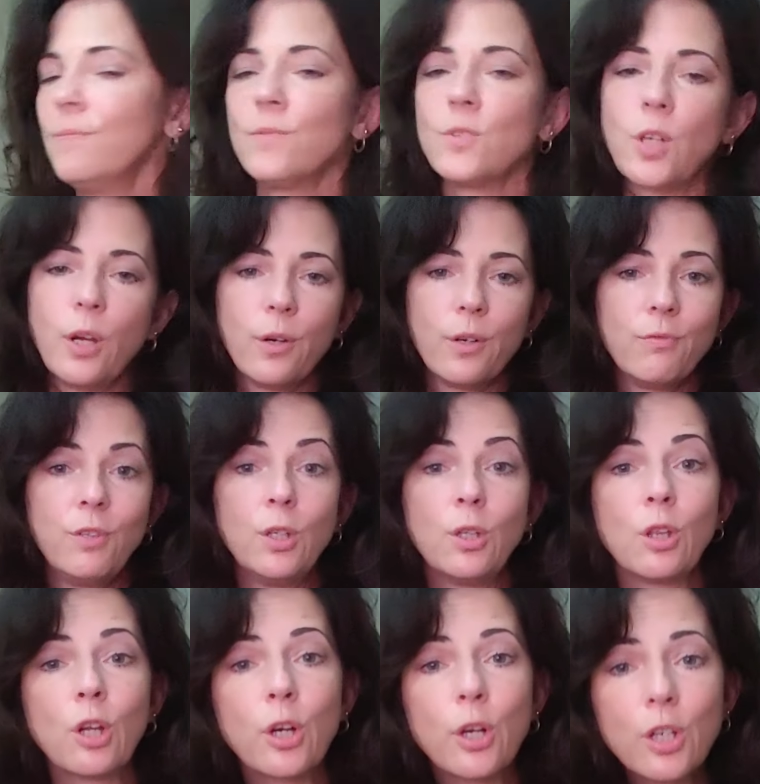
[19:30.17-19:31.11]
So if you
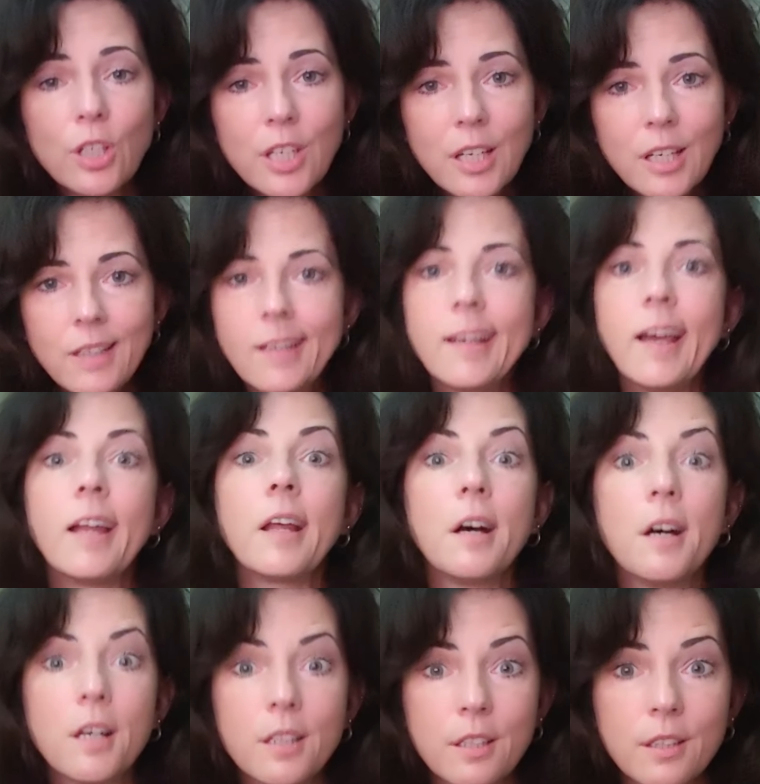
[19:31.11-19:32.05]
learned it, you got
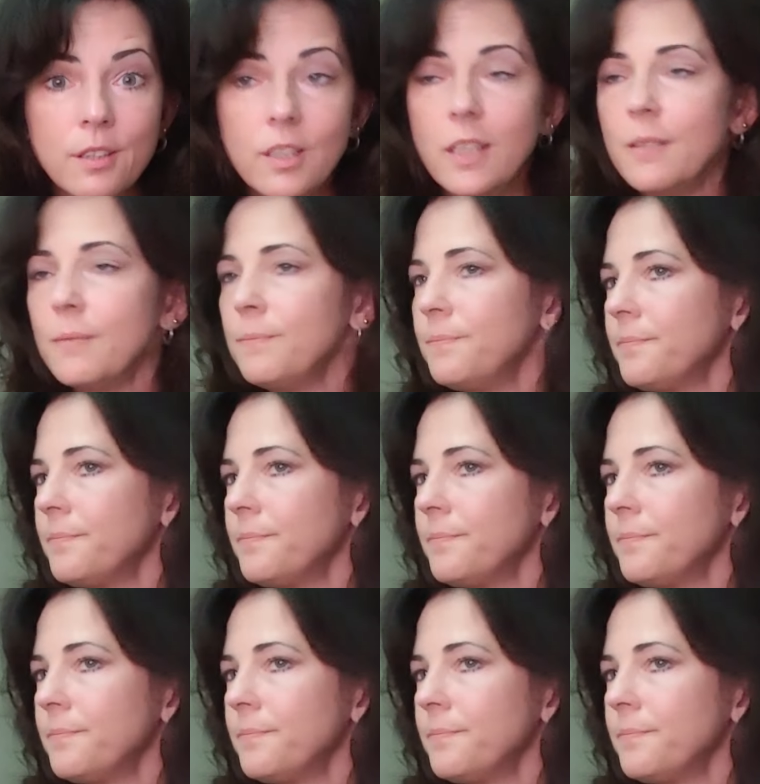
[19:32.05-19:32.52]
to unlearn it.